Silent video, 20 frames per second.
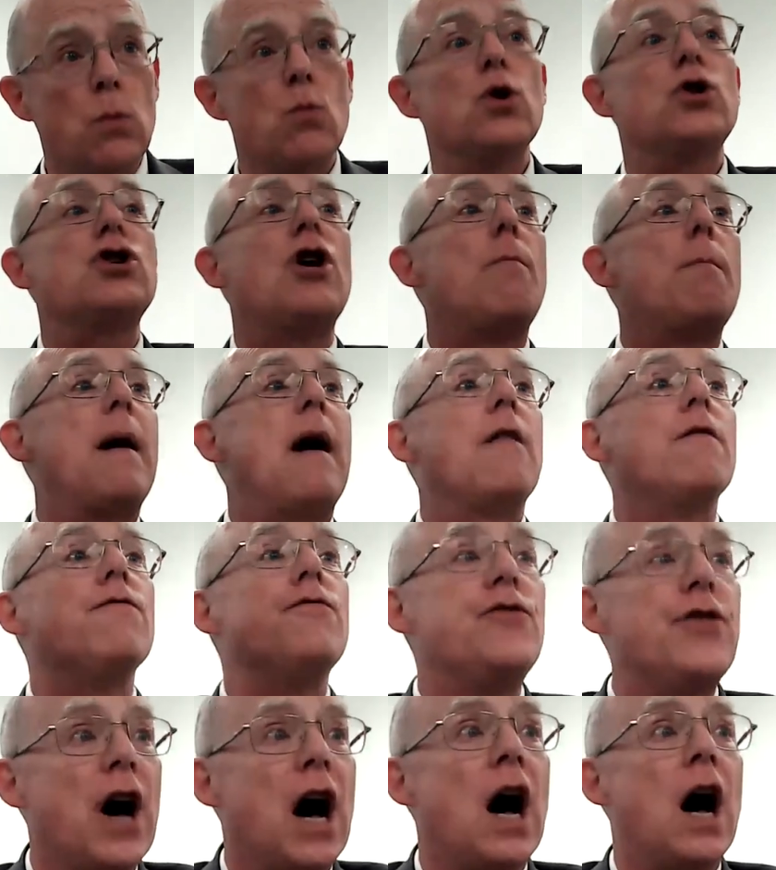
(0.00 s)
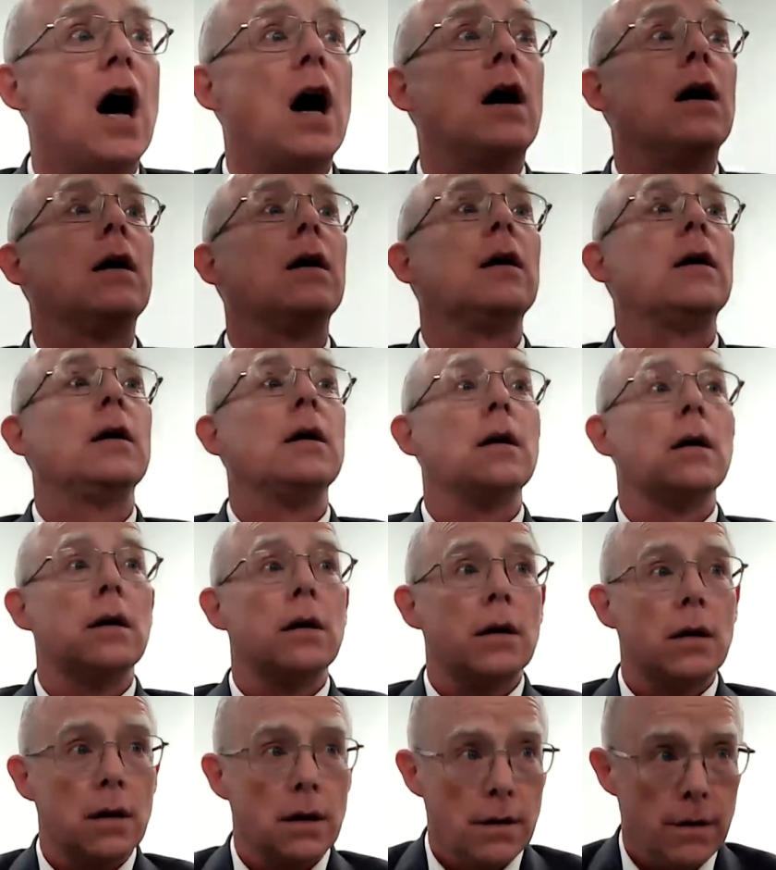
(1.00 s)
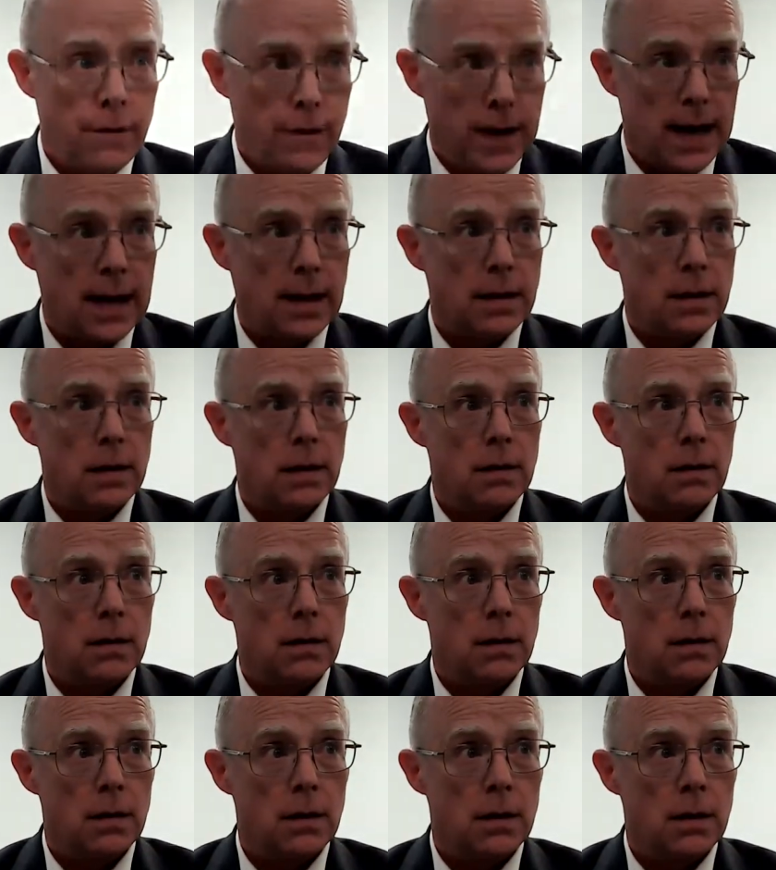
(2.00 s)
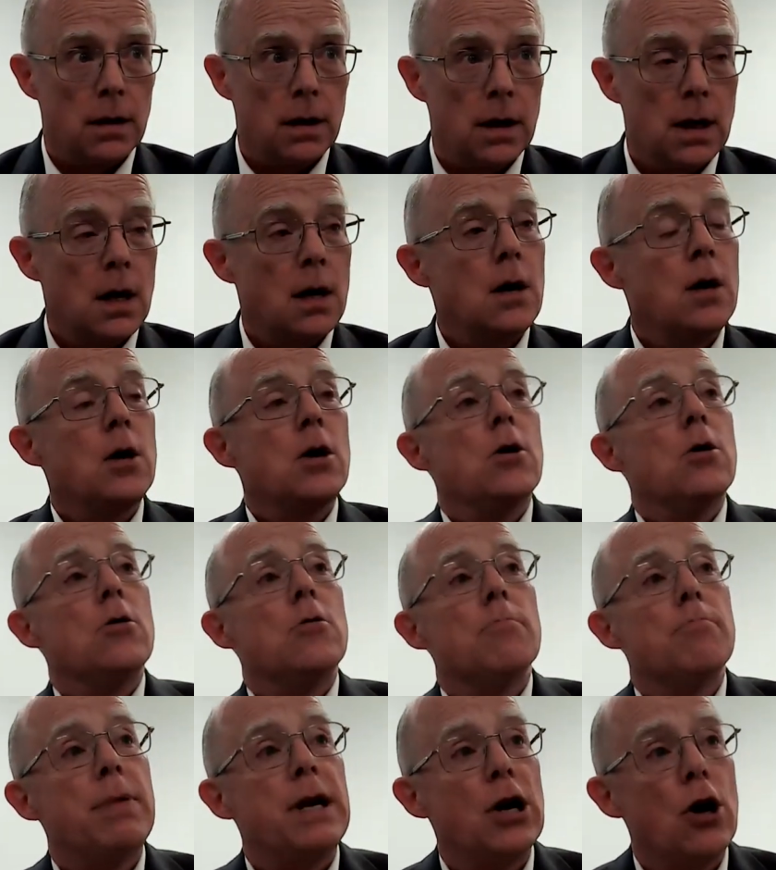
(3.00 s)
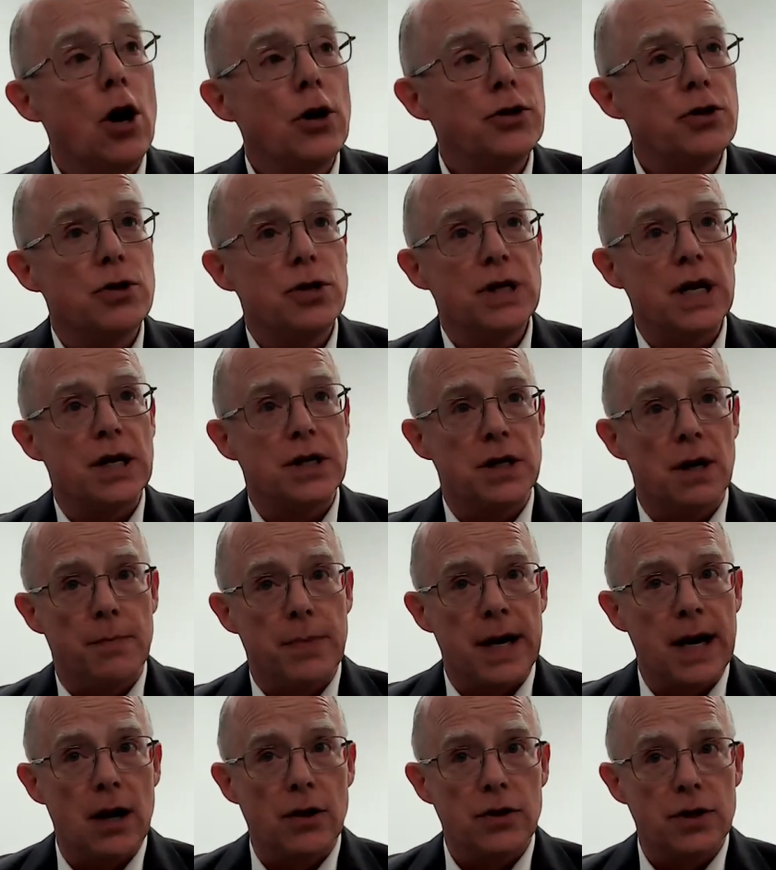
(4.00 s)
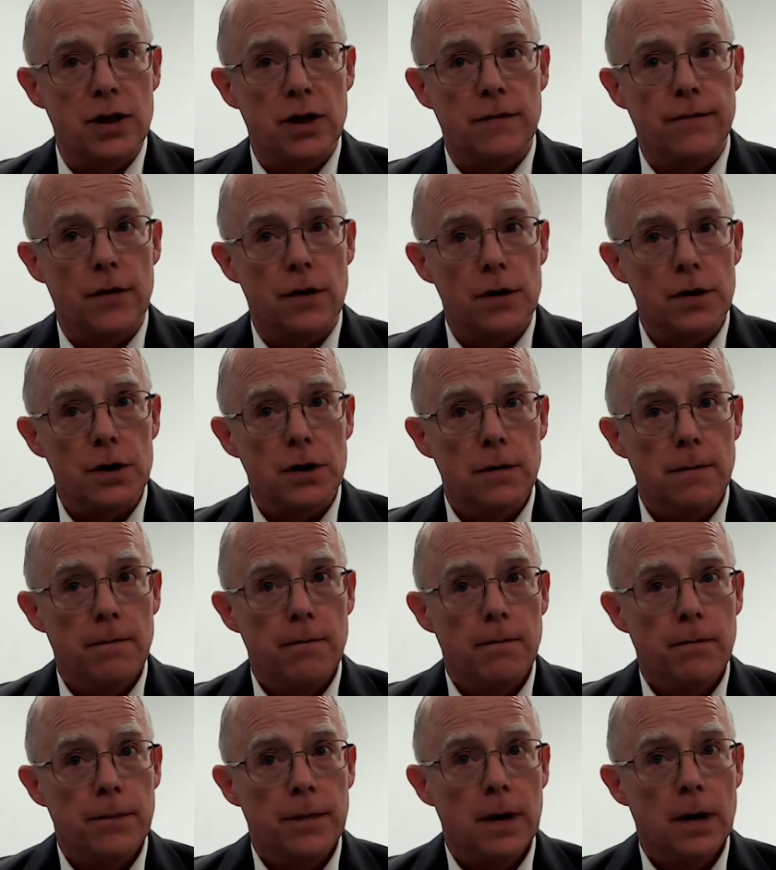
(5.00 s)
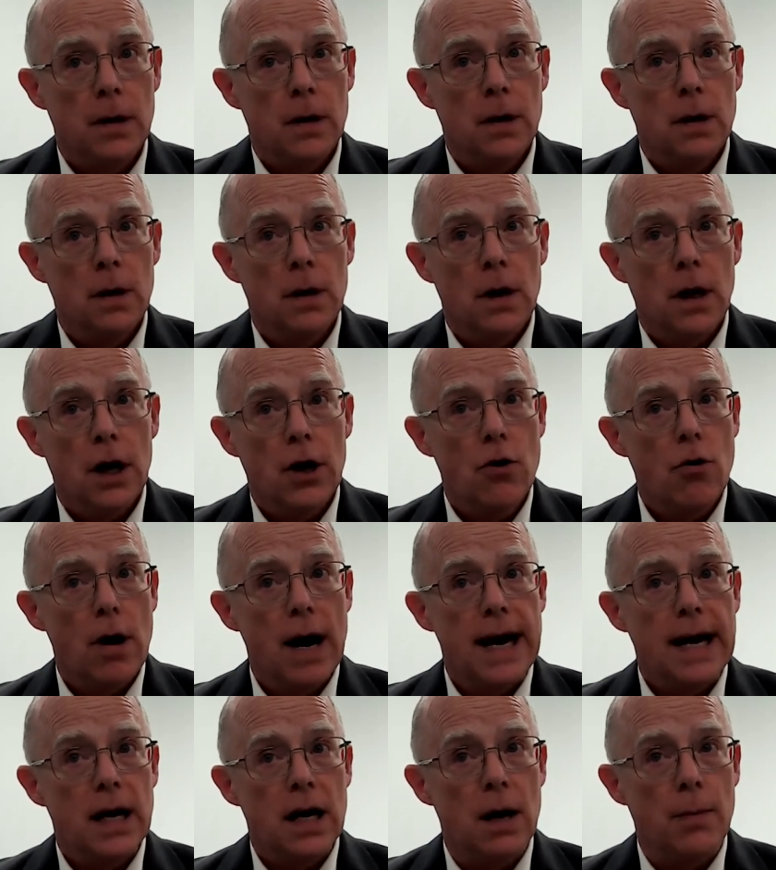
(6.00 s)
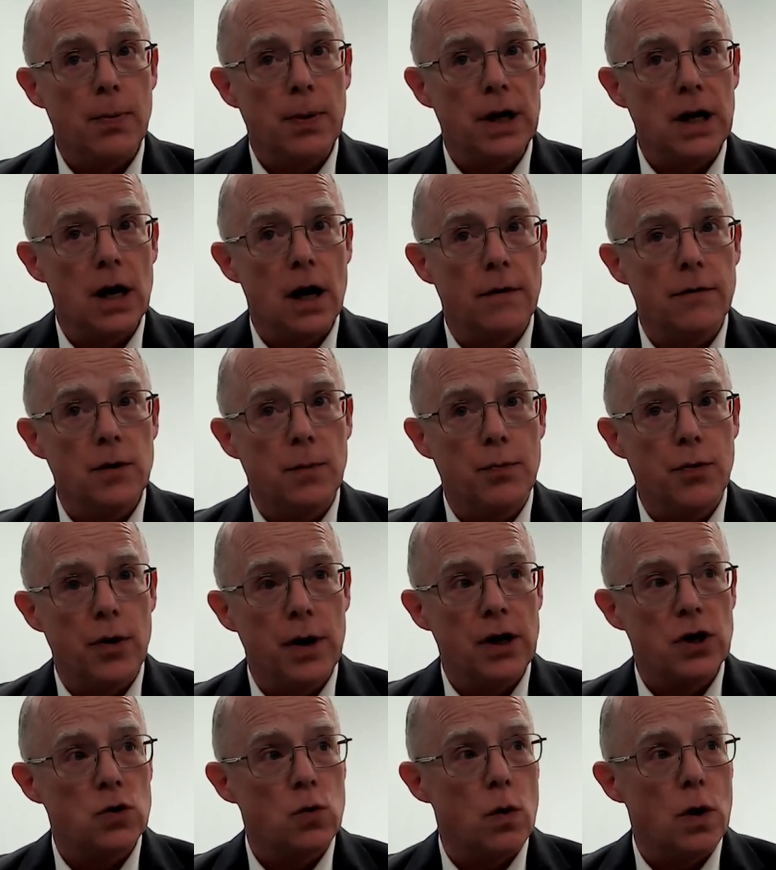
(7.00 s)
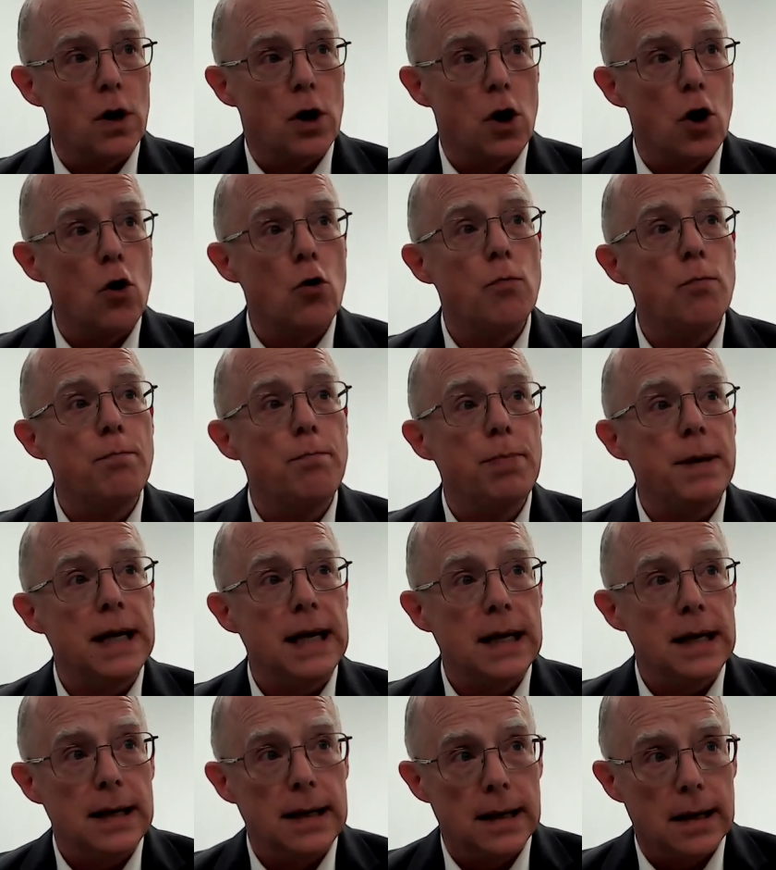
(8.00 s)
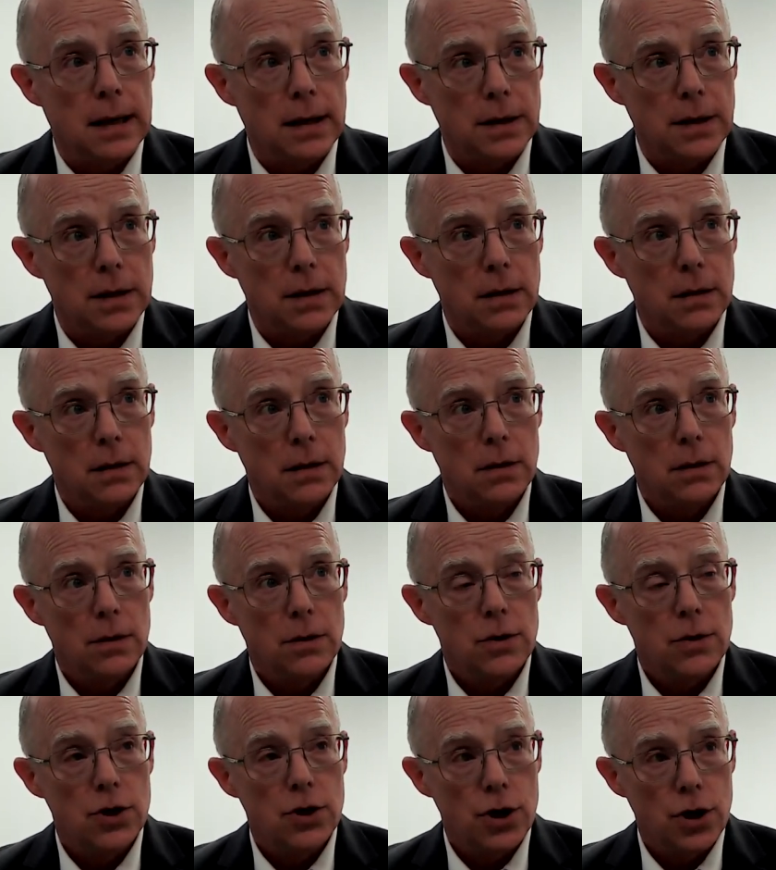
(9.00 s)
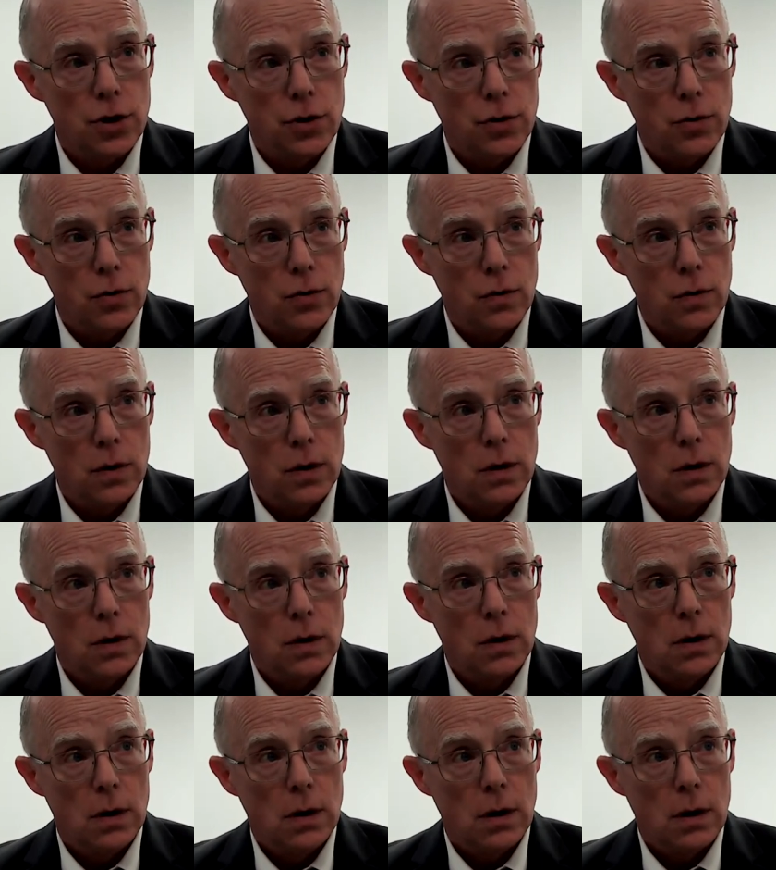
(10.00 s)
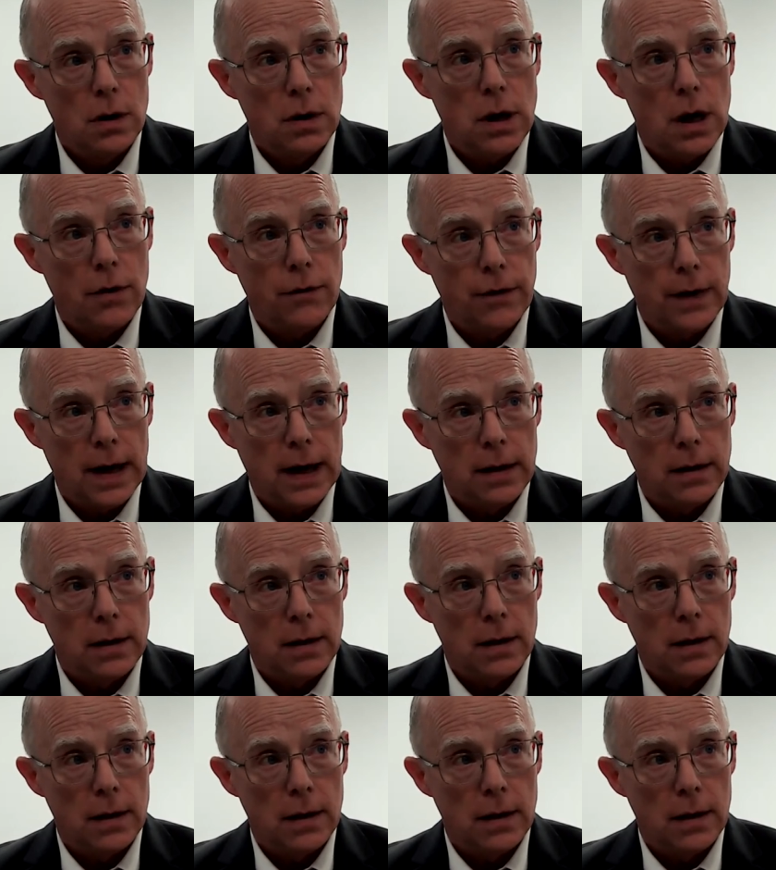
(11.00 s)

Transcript: We're talking about the faith. But it also says something else in this verse. A great company of the priests were obedient to the faith.